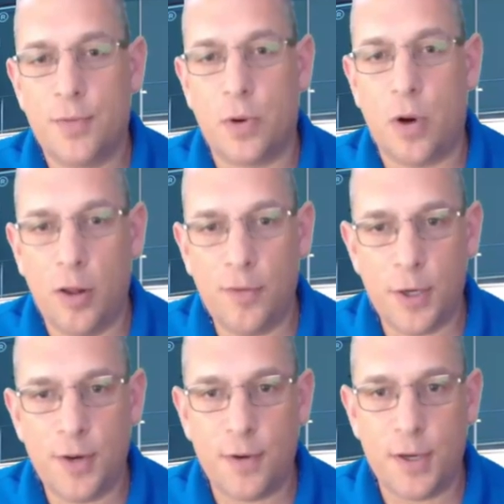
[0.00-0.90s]
for all of our
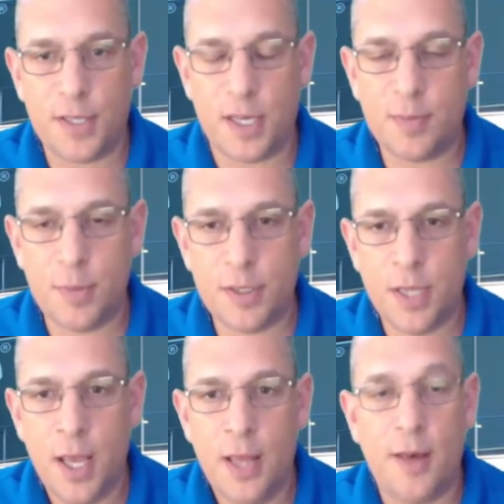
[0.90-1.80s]
different assessments
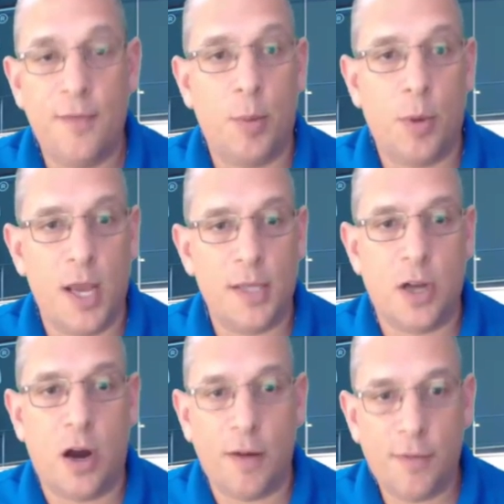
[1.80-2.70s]
that VMware has
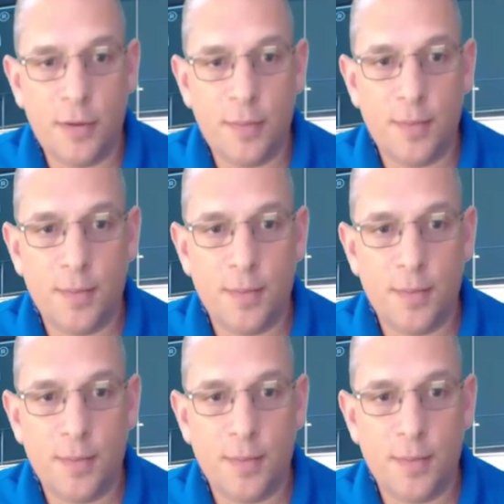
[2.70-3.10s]
to offer.